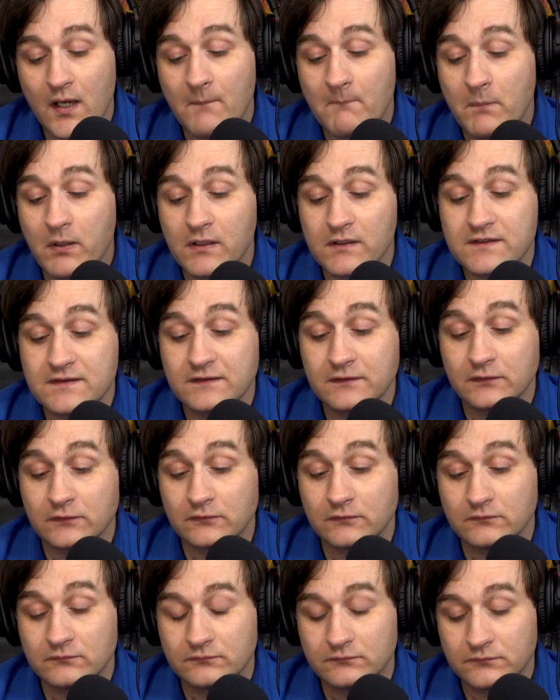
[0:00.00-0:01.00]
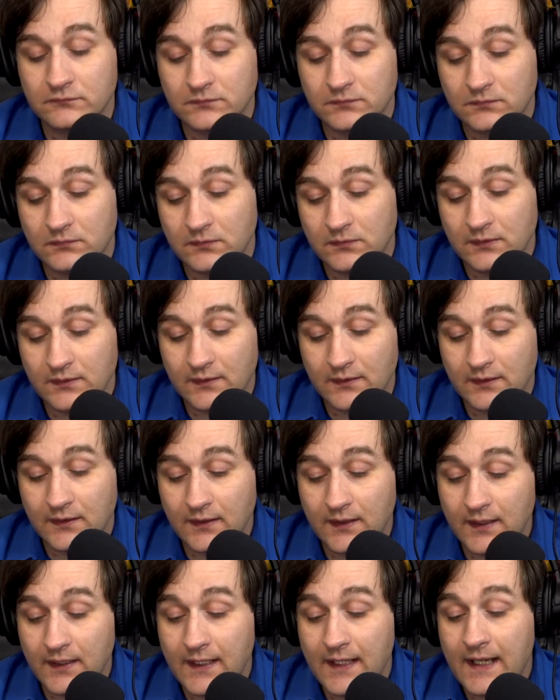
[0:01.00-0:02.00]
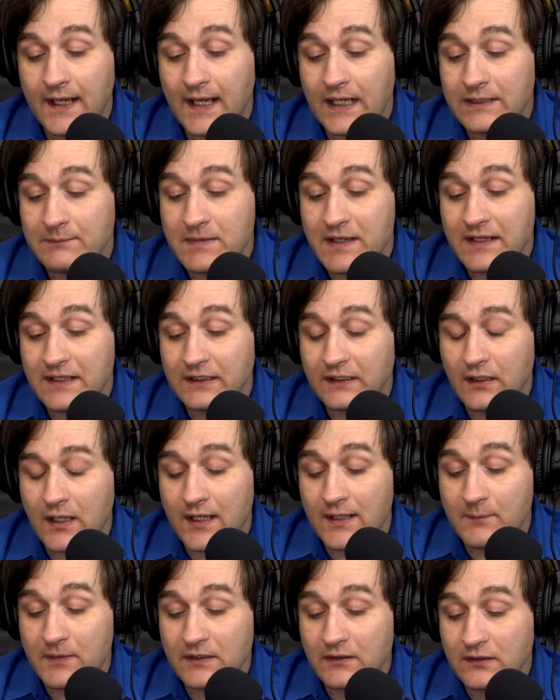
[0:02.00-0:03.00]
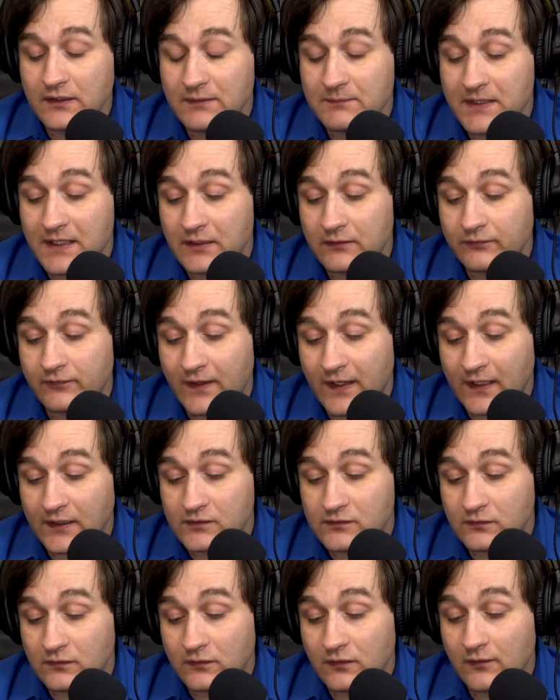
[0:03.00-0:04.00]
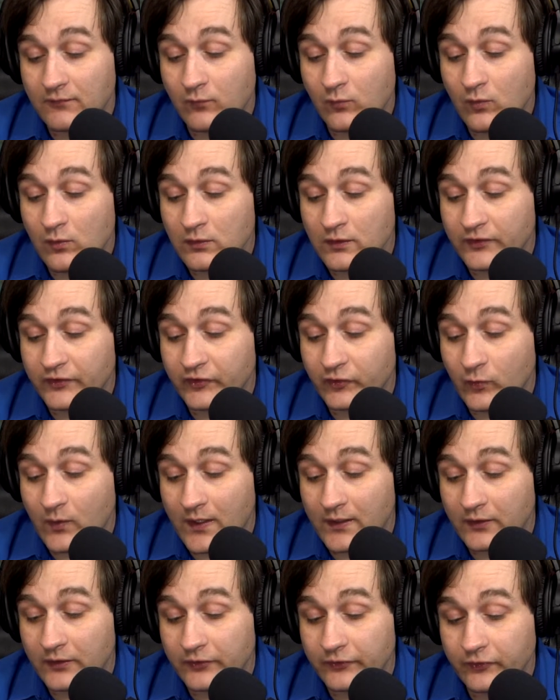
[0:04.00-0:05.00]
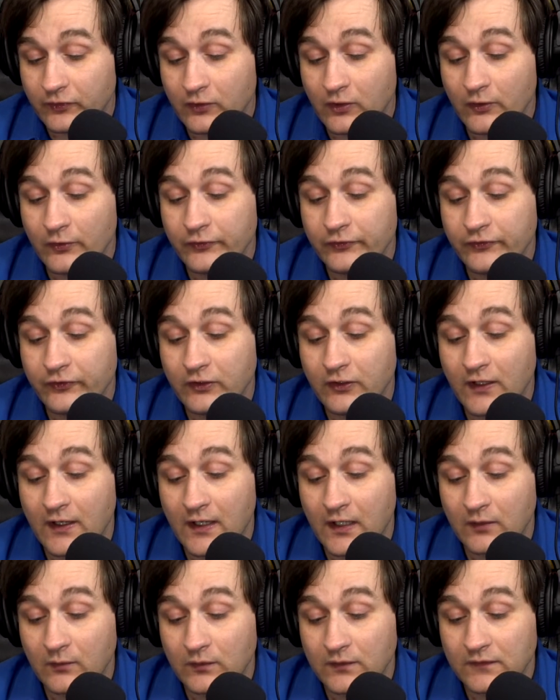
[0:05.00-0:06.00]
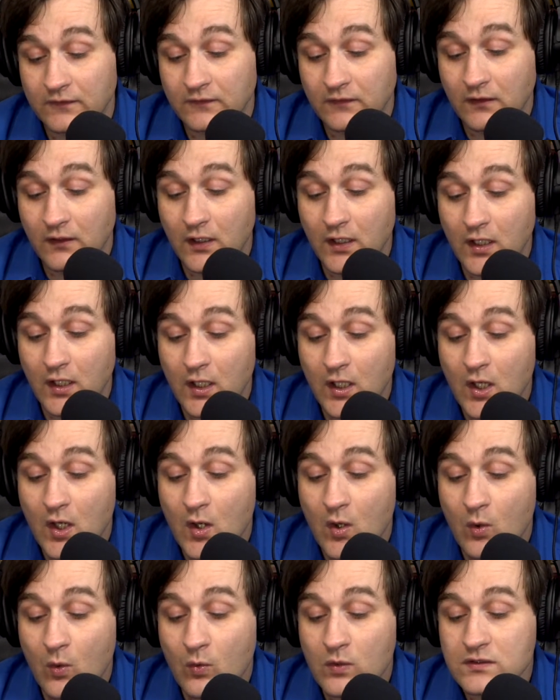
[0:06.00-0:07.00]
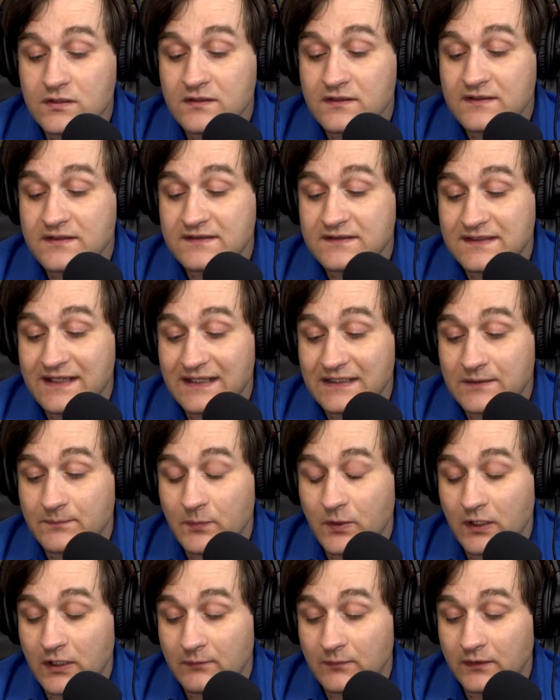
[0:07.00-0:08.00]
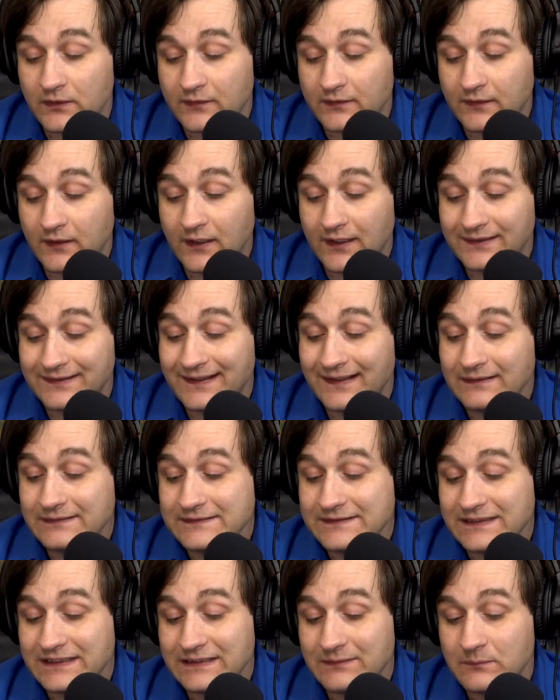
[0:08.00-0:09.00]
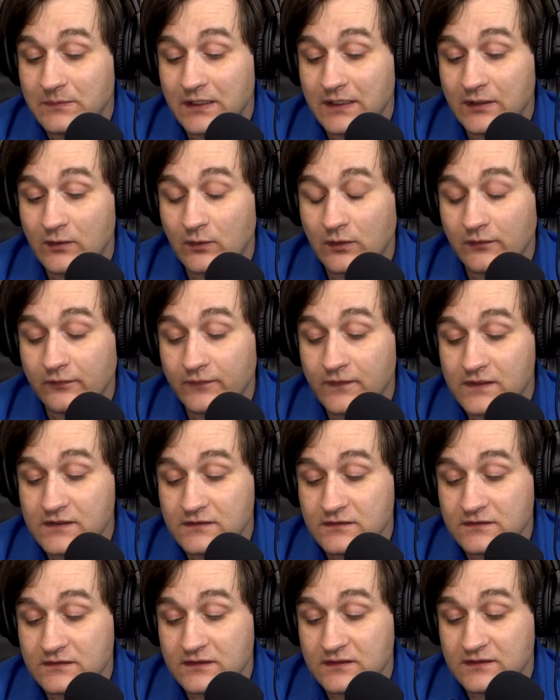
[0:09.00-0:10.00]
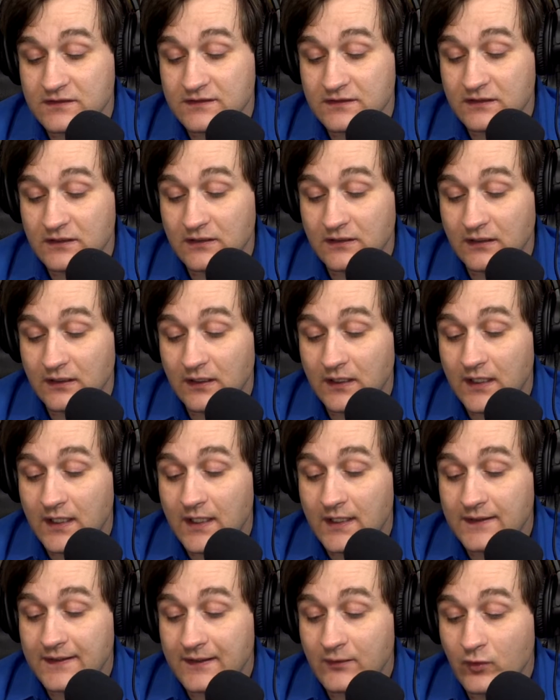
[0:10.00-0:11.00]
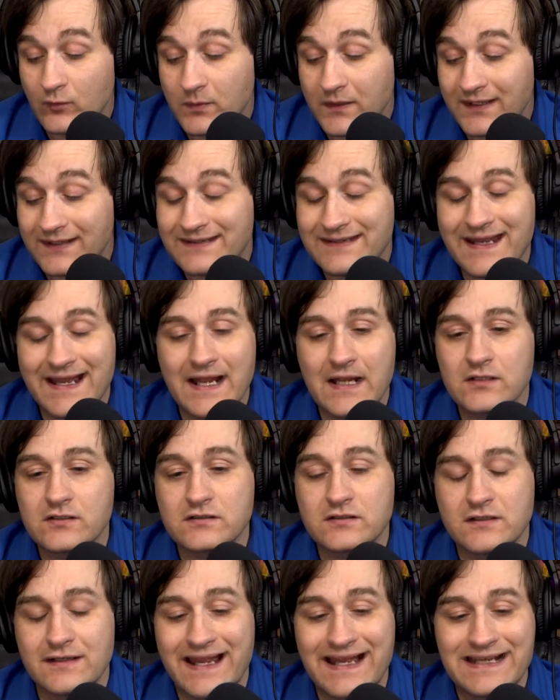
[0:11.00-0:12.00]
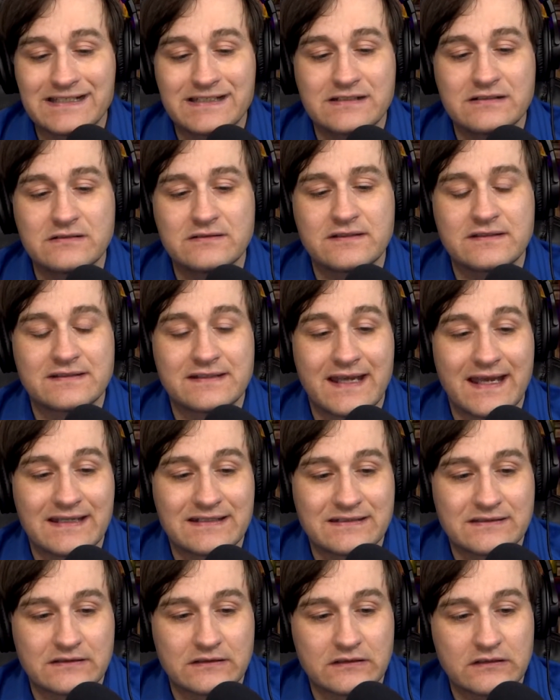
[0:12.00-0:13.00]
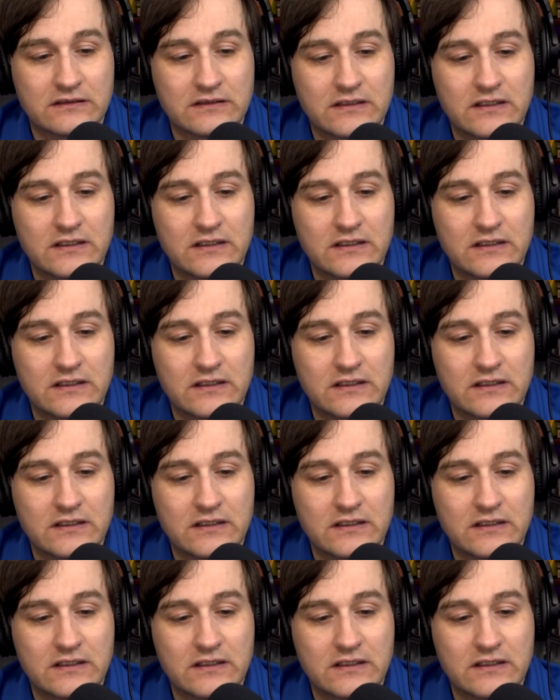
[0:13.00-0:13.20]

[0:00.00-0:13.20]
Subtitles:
Part 2. An American manufacturer of woolen sweaters goes to Congress or to the State Department and tells the committee or officials concerned that it would be a national disaster